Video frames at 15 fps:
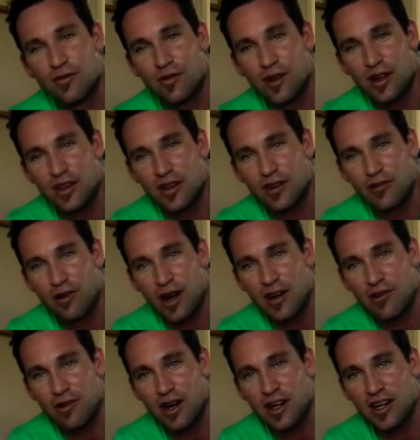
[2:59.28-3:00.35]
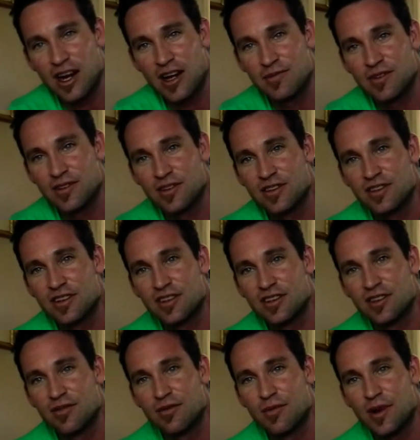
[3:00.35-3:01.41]
One of the great games on the
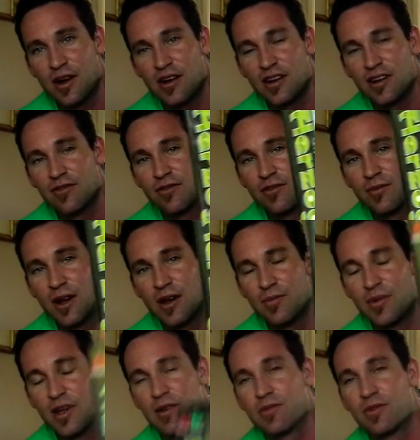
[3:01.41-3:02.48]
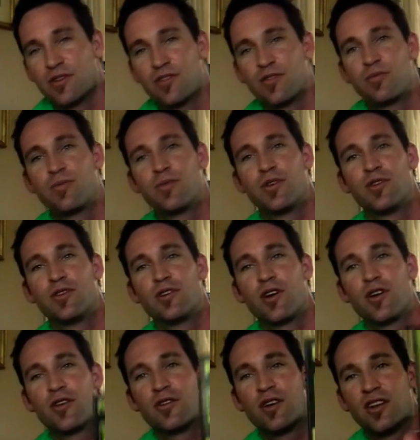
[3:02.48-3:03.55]
system, apparently, from people who
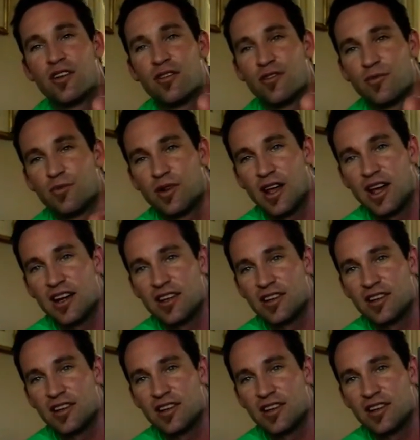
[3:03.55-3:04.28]
know and who have played